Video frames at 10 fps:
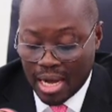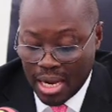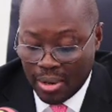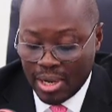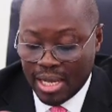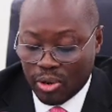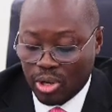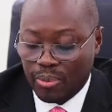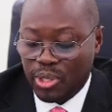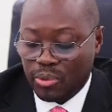our
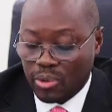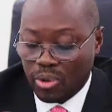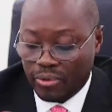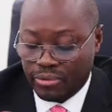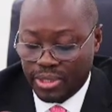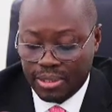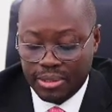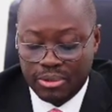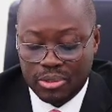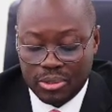economic recovery
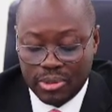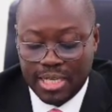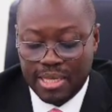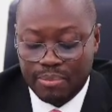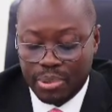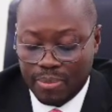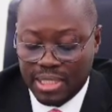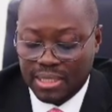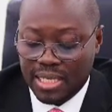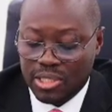through the
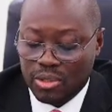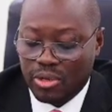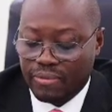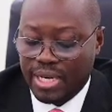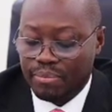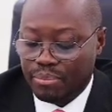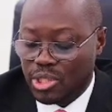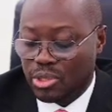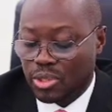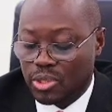implementation of an
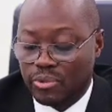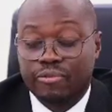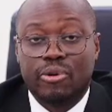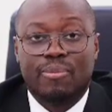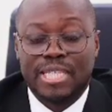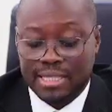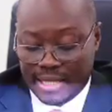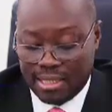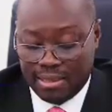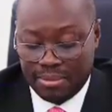ambitious reform
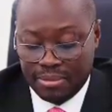agenda,